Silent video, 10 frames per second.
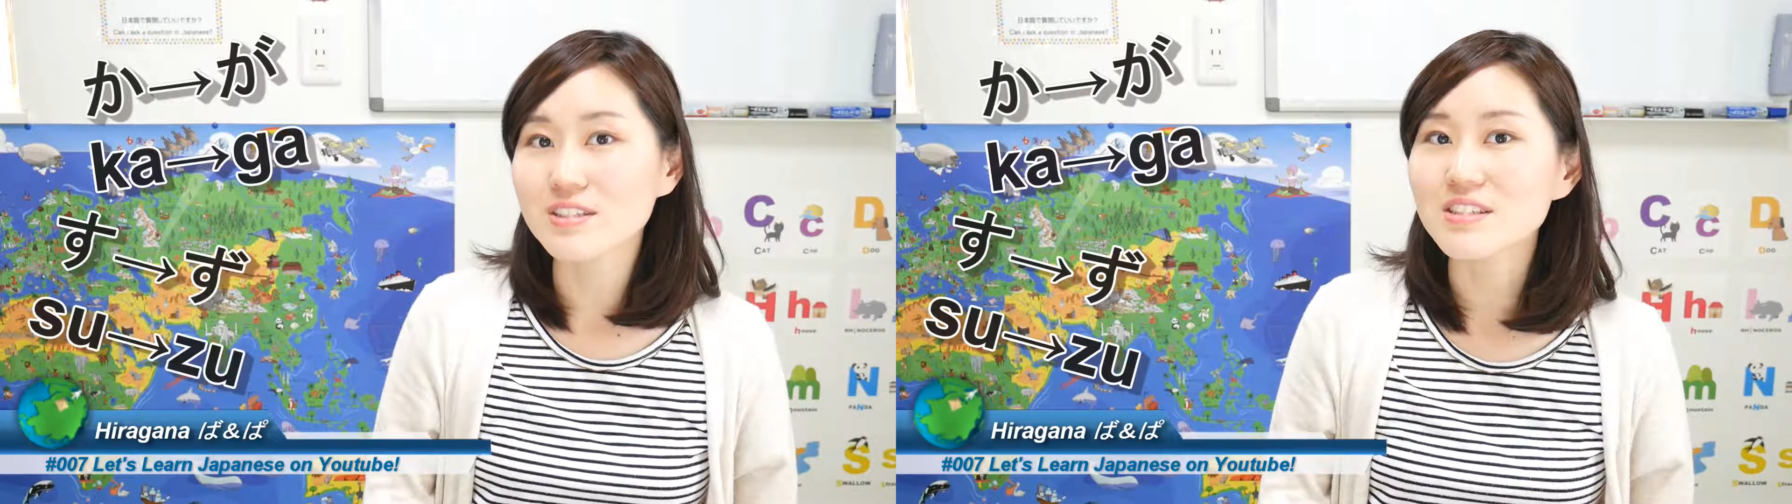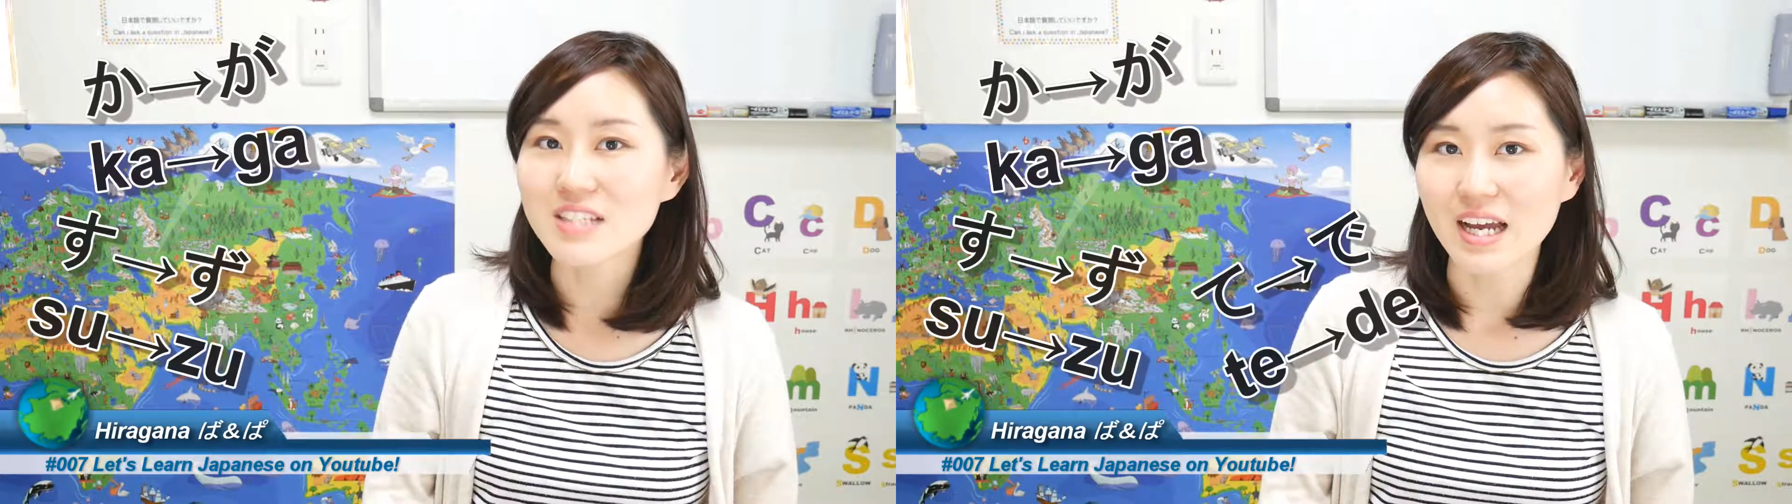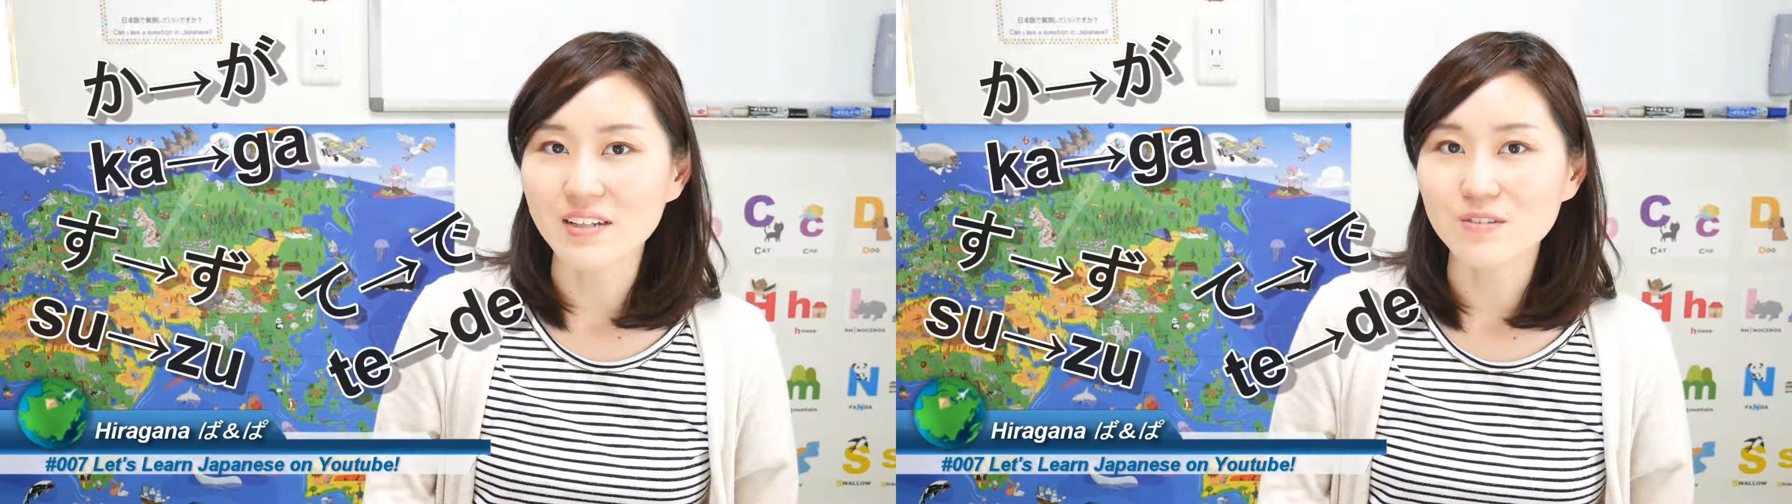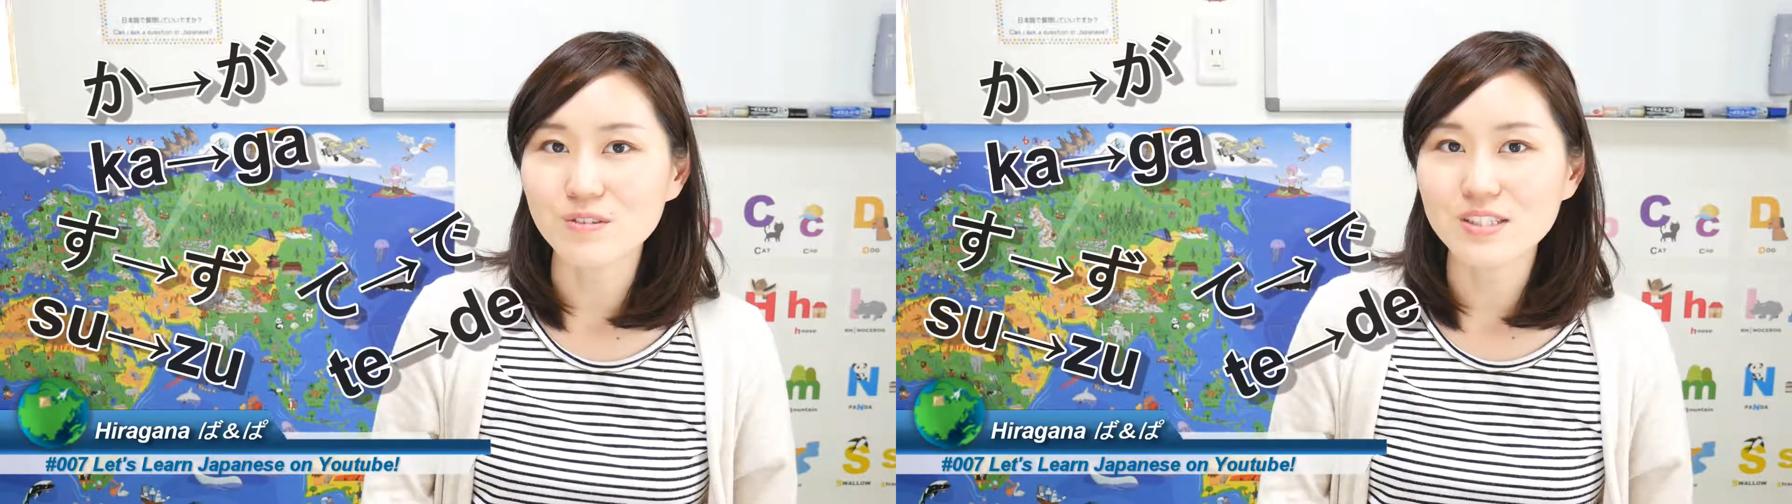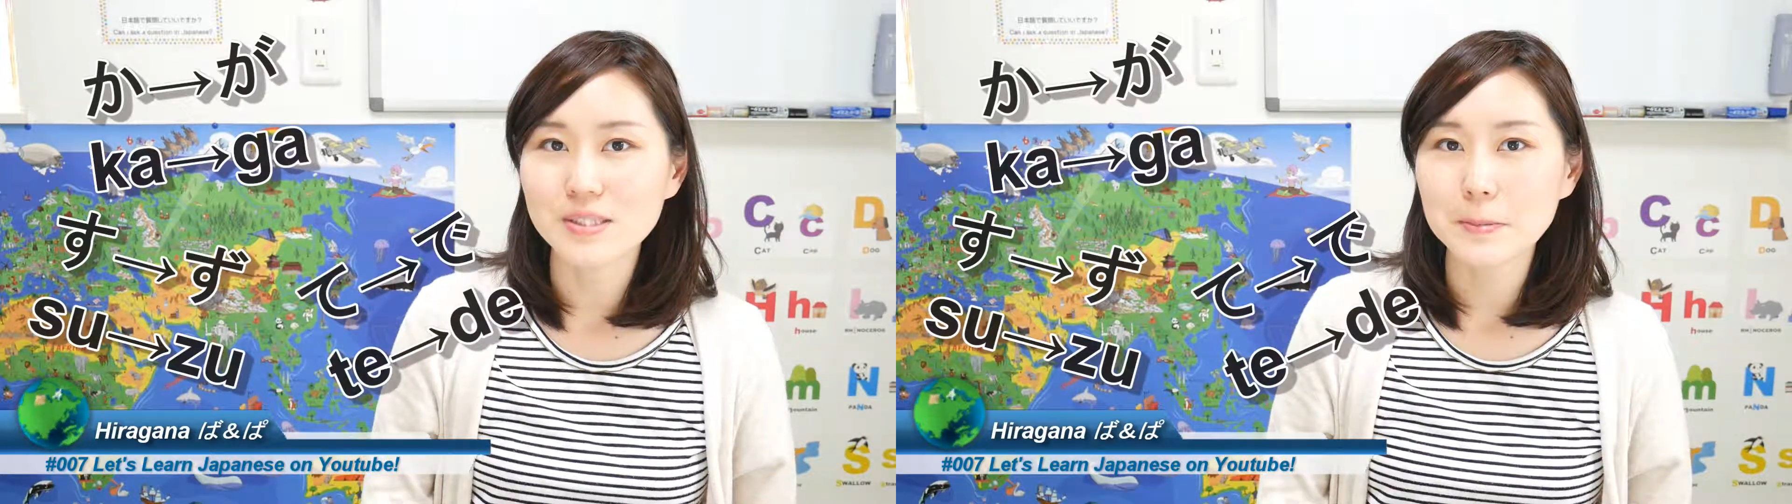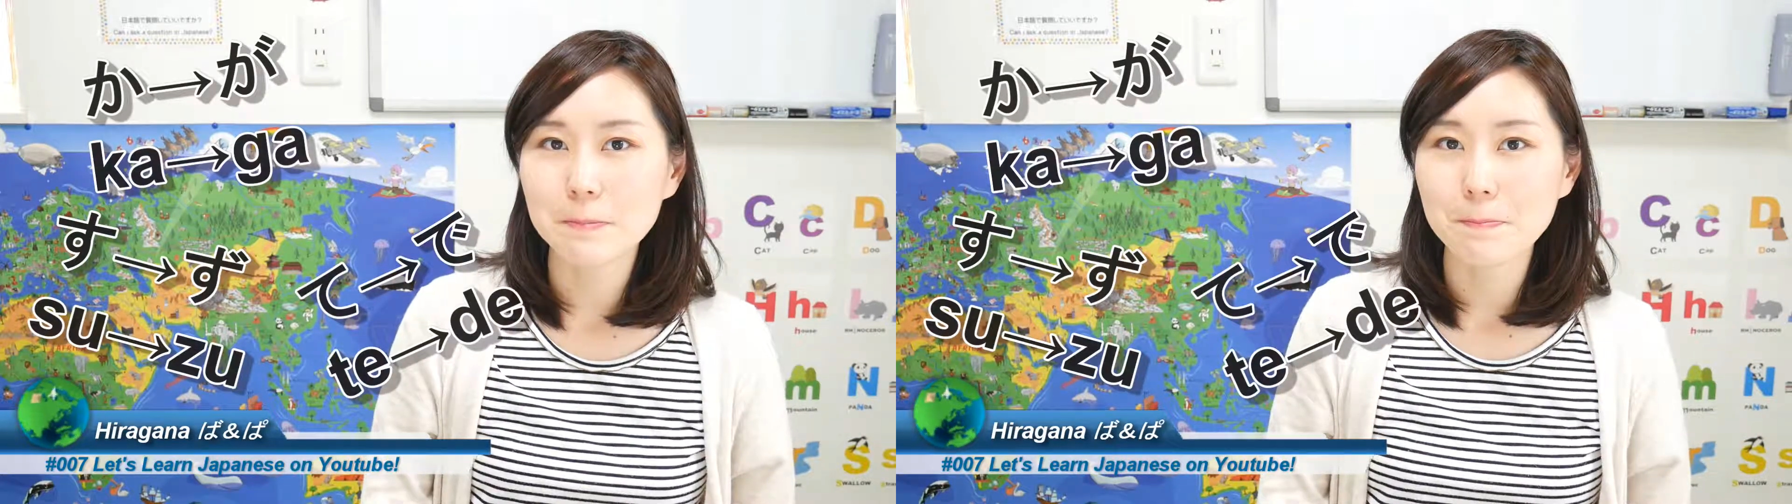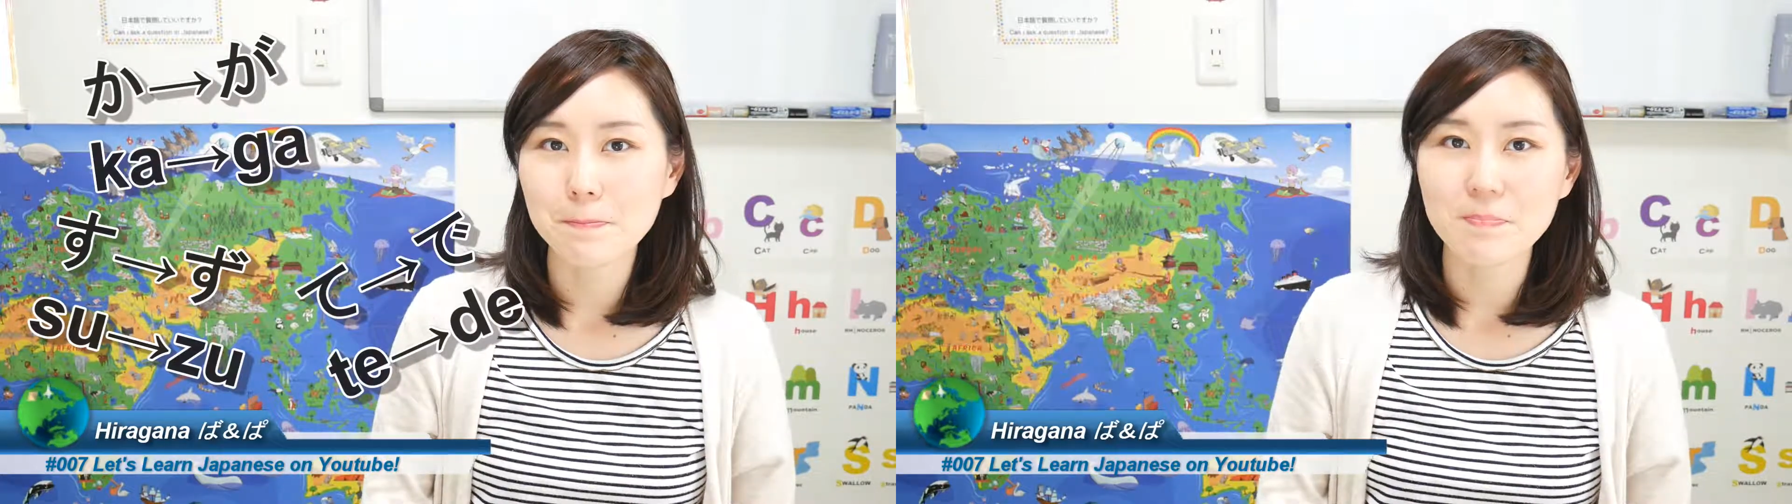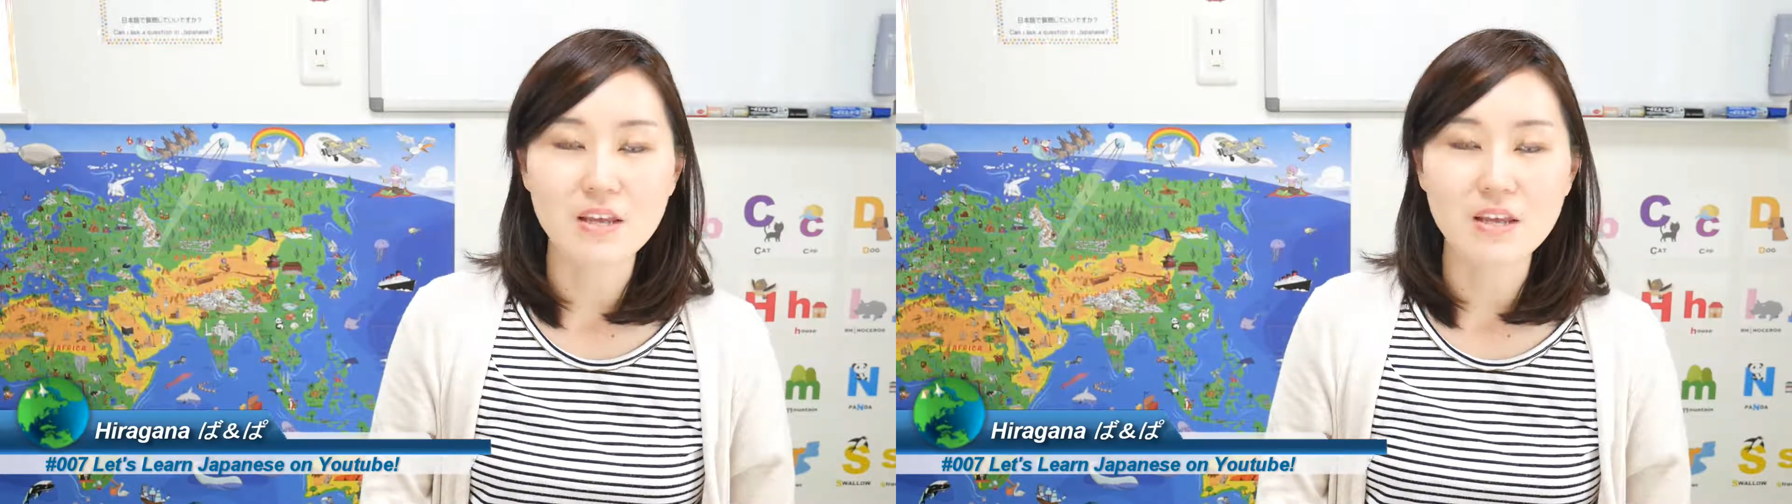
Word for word: sounds? Mm-hmm.